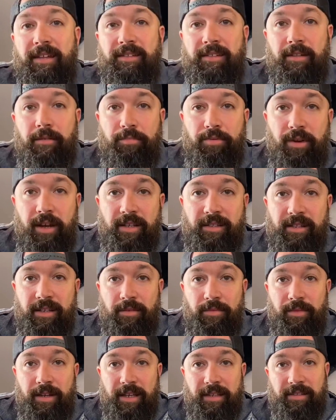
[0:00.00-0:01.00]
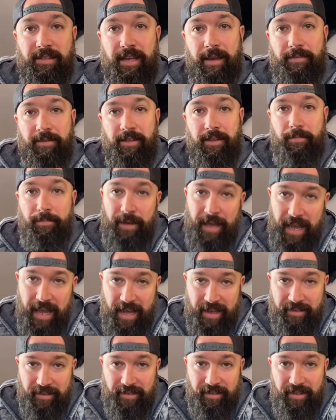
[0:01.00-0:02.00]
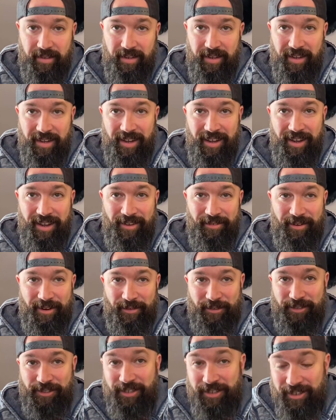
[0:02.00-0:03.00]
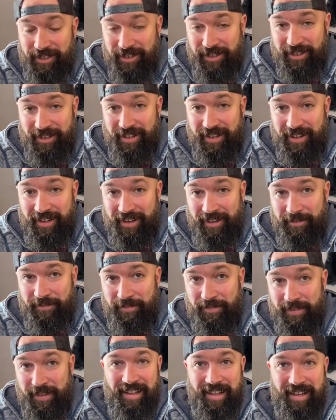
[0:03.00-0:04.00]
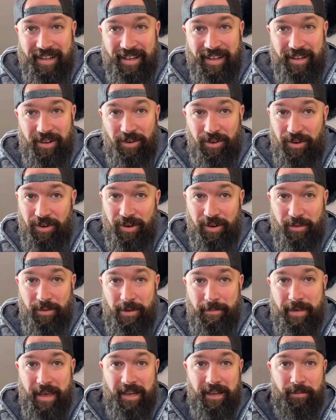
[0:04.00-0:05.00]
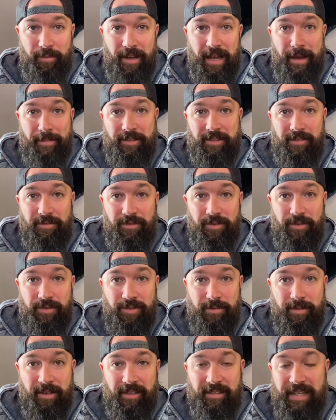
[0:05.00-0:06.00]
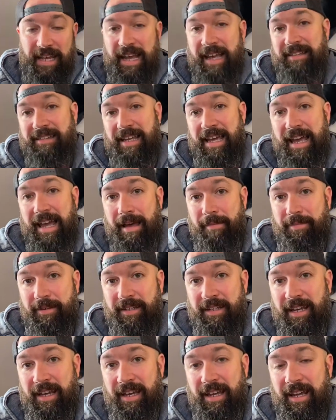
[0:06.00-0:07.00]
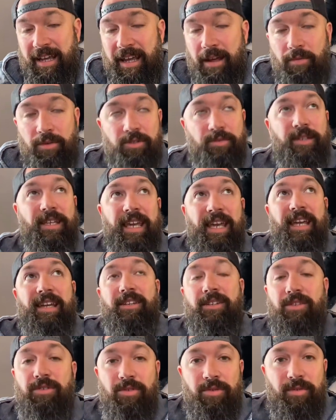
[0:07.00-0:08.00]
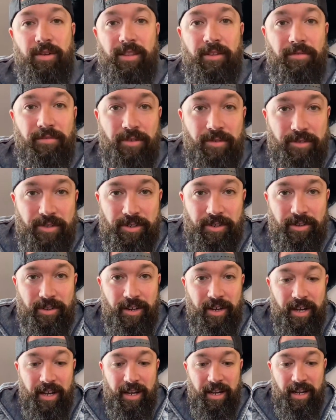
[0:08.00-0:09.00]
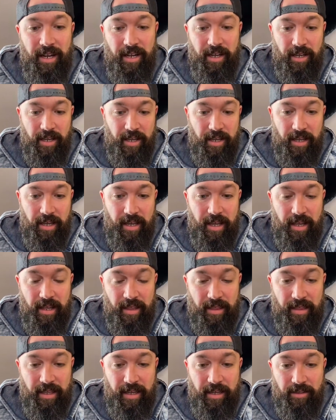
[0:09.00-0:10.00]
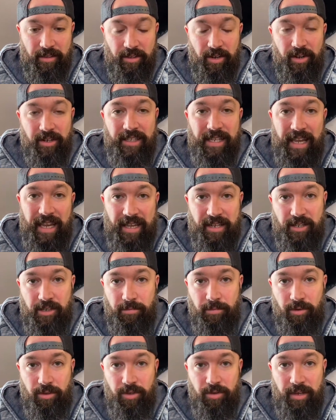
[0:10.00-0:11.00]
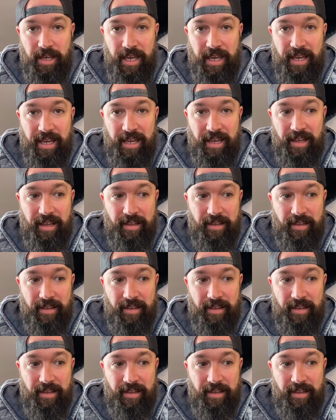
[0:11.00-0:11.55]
in the present, we escape to the past when it was good, or we make up what happens in the future because it hasn't happened yet, which we can't do. In the future, things aren't tangible. You can't